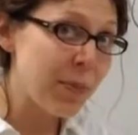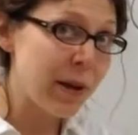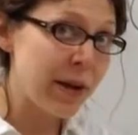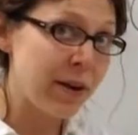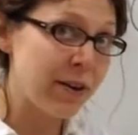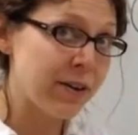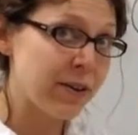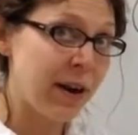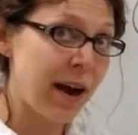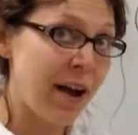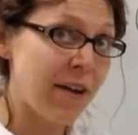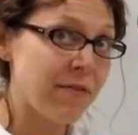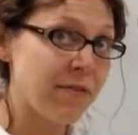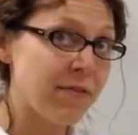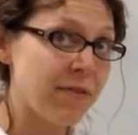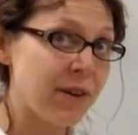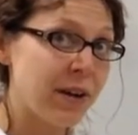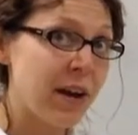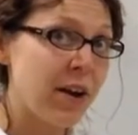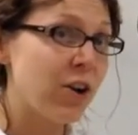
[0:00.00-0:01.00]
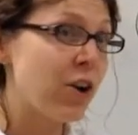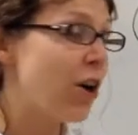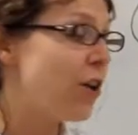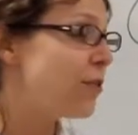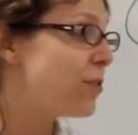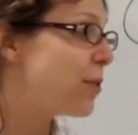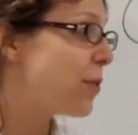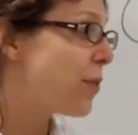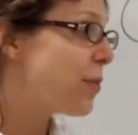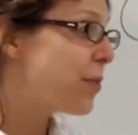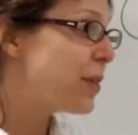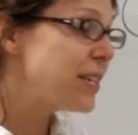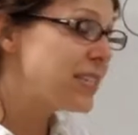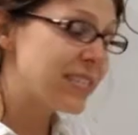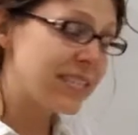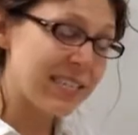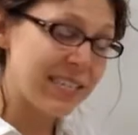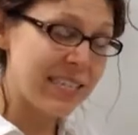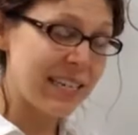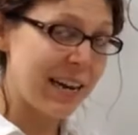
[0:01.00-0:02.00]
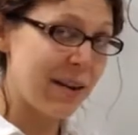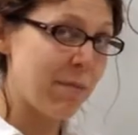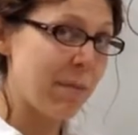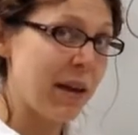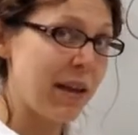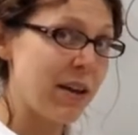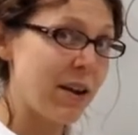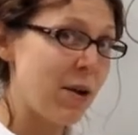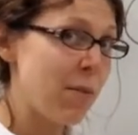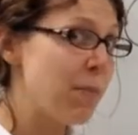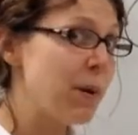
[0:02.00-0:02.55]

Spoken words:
paragraph called the thesis statement,